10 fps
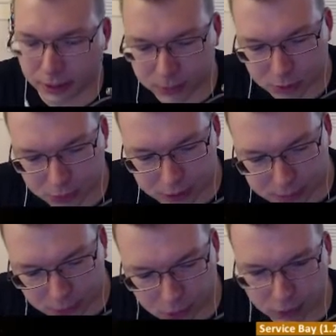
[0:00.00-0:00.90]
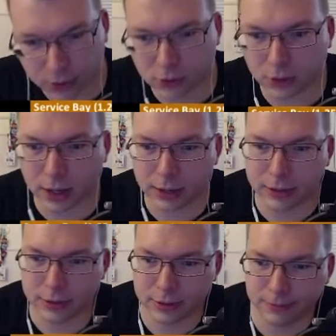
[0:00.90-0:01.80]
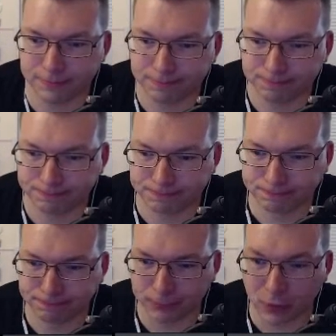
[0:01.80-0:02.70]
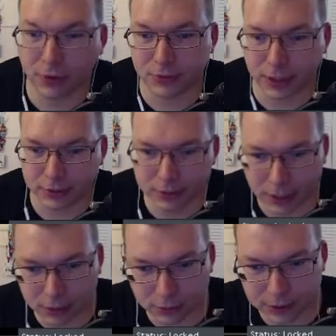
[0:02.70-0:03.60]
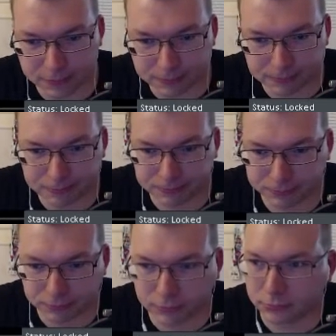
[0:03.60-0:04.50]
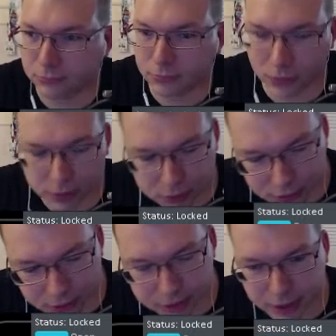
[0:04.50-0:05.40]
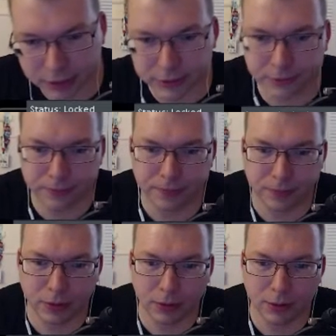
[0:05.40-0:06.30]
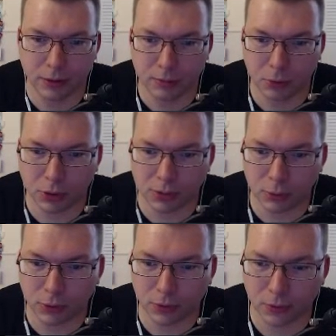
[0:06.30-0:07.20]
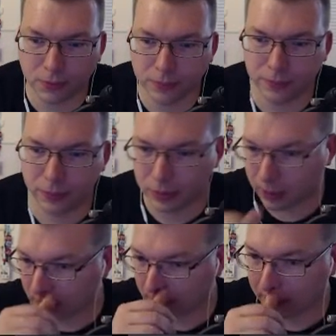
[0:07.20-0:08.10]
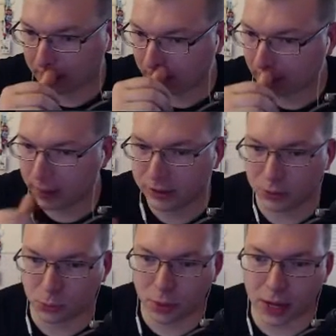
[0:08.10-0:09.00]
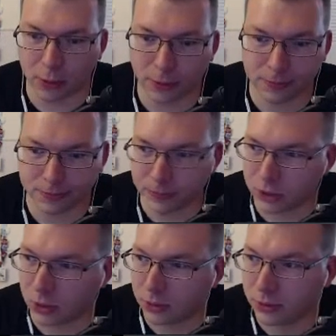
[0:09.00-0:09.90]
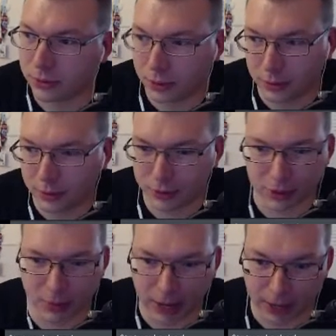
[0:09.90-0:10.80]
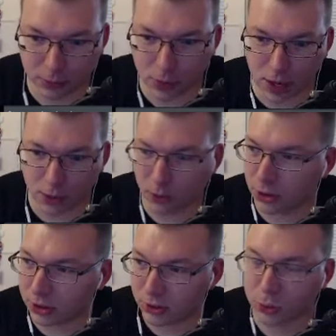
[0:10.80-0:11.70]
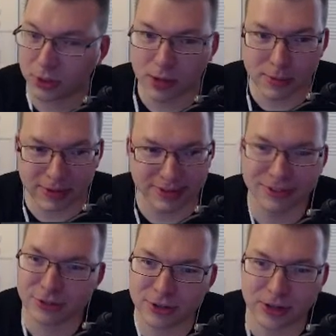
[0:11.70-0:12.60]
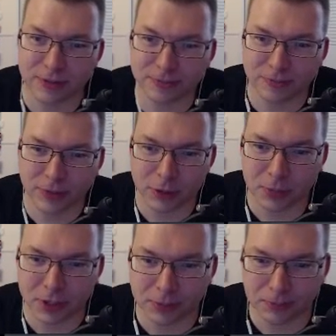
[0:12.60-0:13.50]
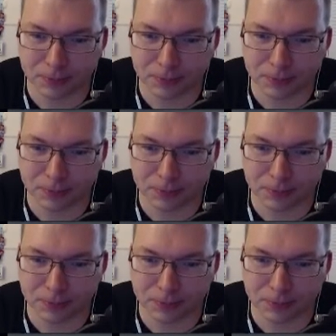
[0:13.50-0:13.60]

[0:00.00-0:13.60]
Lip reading: So what does the burn look like on this? 5 seconds. I could do that. Let's turn on SAS. Point to the maneuver. It's in 1 hour. So just come back in 1 hour and 28 minutes. Just kidding. I'll speed it up.